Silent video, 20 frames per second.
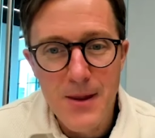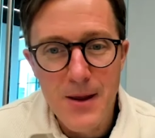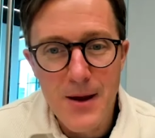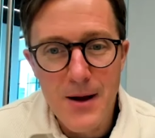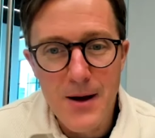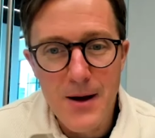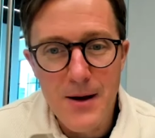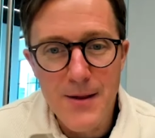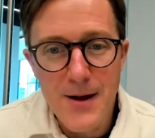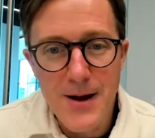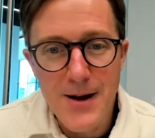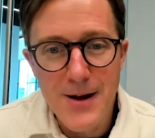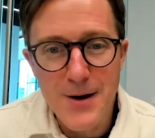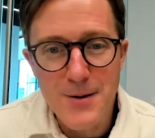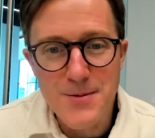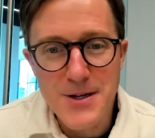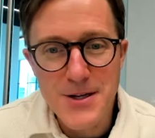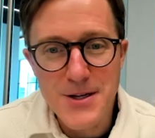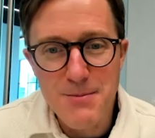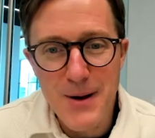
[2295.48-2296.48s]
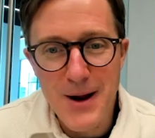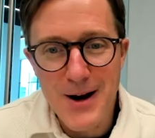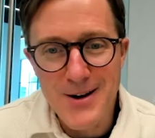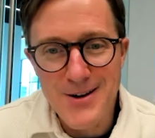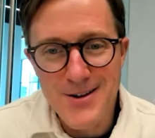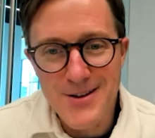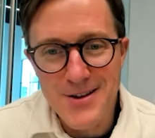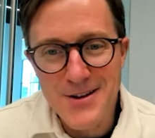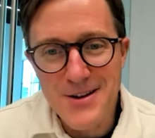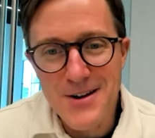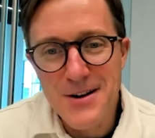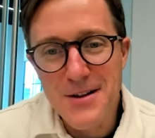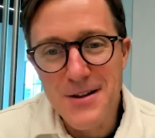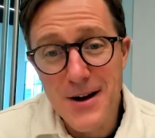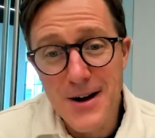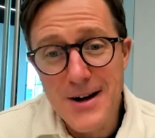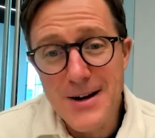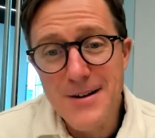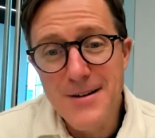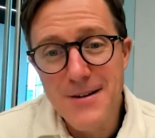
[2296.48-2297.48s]
Uh, that helps us manage the
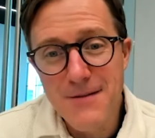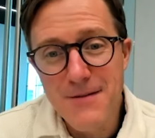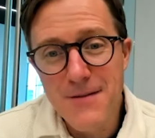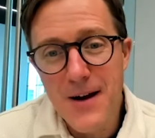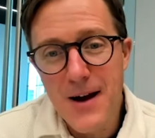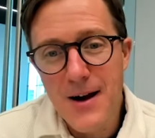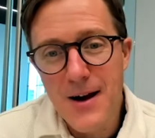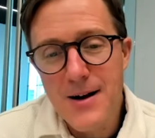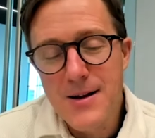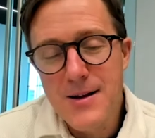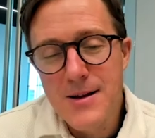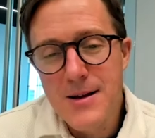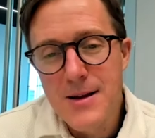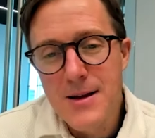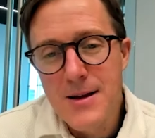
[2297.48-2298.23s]
decline, in fact.